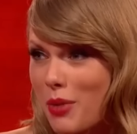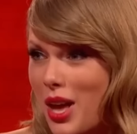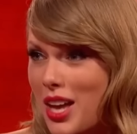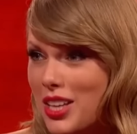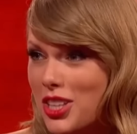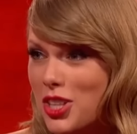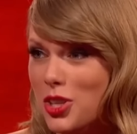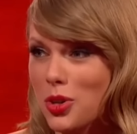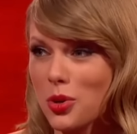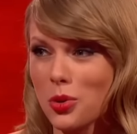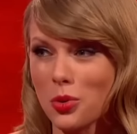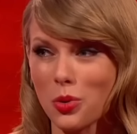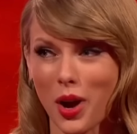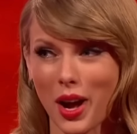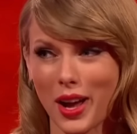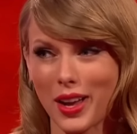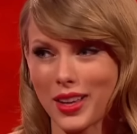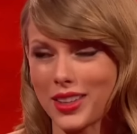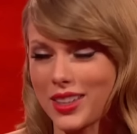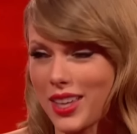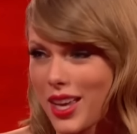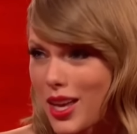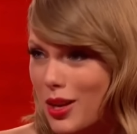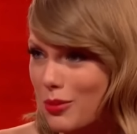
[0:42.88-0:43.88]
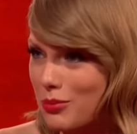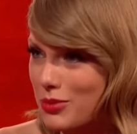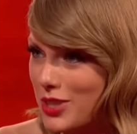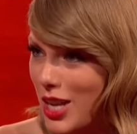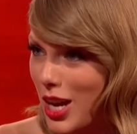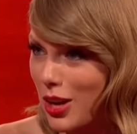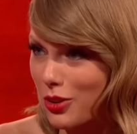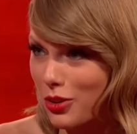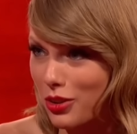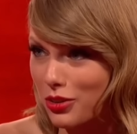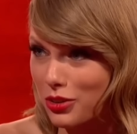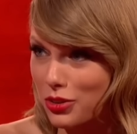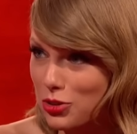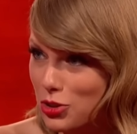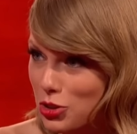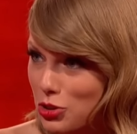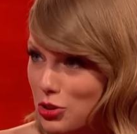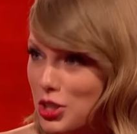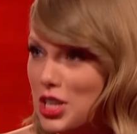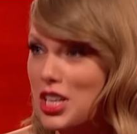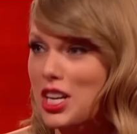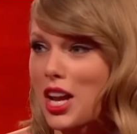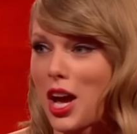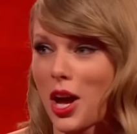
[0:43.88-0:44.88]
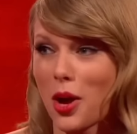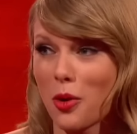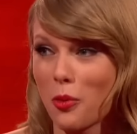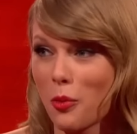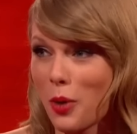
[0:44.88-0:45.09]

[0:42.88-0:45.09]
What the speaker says: met you, I camped out on the street, I